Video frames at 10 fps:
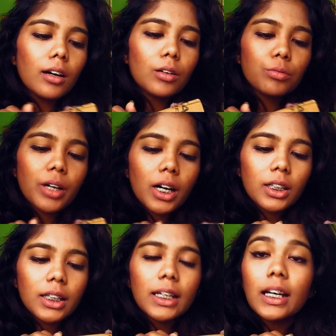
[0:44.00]

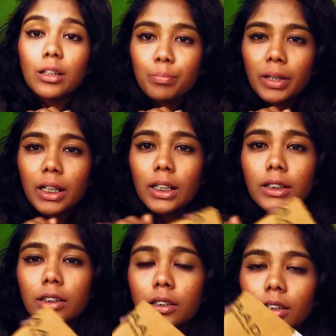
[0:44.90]
Vaadi
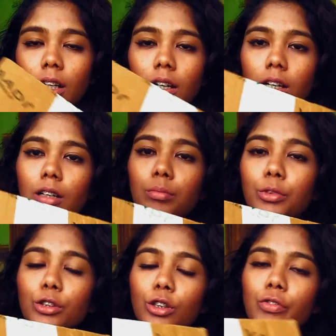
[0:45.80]
Herbals.
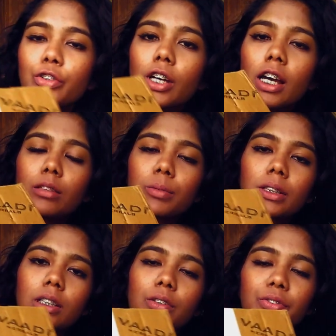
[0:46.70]
Most of you guys
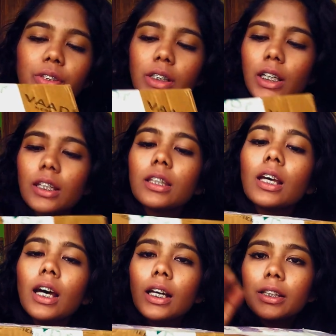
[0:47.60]
must have seen
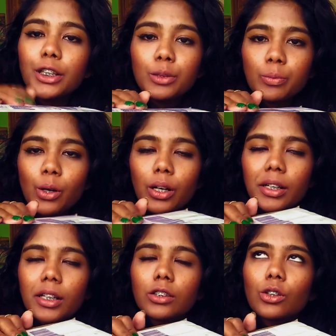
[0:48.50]
these
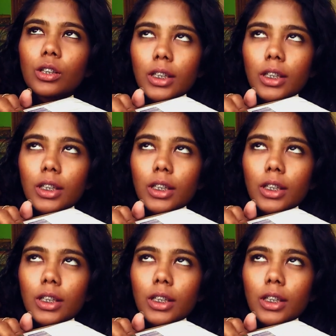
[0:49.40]
products on